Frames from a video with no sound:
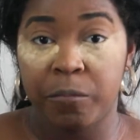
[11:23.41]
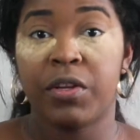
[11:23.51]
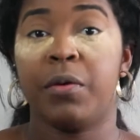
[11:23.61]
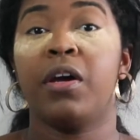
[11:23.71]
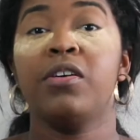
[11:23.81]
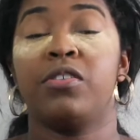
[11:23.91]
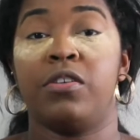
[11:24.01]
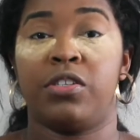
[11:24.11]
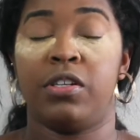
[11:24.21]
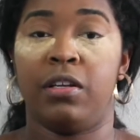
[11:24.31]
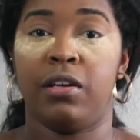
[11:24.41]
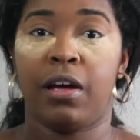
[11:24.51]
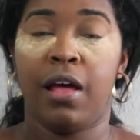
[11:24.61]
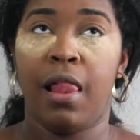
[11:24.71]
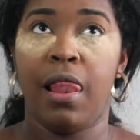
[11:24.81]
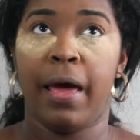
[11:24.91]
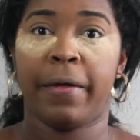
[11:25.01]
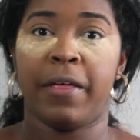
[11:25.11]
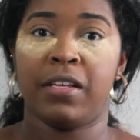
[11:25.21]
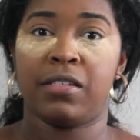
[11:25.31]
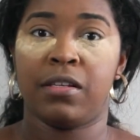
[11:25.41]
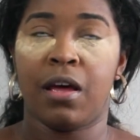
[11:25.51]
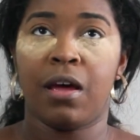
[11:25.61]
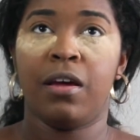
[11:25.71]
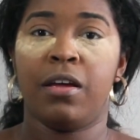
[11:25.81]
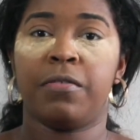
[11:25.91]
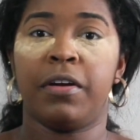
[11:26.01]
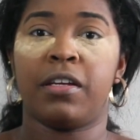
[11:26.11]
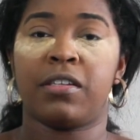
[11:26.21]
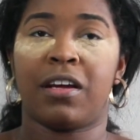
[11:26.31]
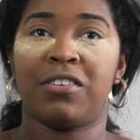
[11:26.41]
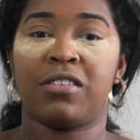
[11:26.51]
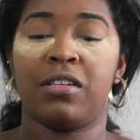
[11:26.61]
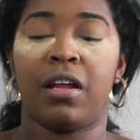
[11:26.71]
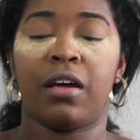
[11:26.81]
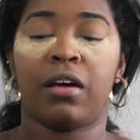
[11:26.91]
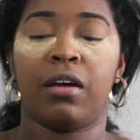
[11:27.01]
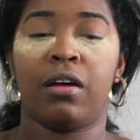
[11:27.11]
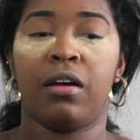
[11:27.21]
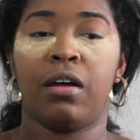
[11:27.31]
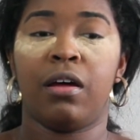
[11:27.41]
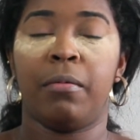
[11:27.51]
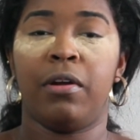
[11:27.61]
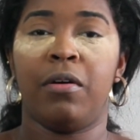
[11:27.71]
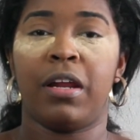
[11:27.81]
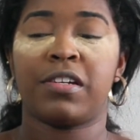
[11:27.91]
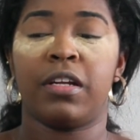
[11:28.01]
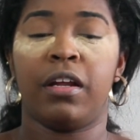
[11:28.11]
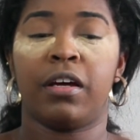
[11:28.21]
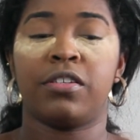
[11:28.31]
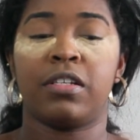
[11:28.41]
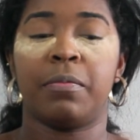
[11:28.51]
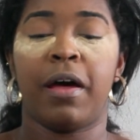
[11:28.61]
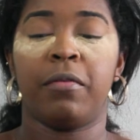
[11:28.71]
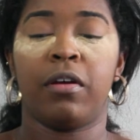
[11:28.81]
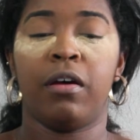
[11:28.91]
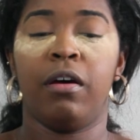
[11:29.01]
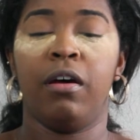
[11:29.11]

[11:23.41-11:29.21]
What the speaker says: There we go. So it should look like this. It's funny because I can just see, like, on my lower lash line I can just see powder.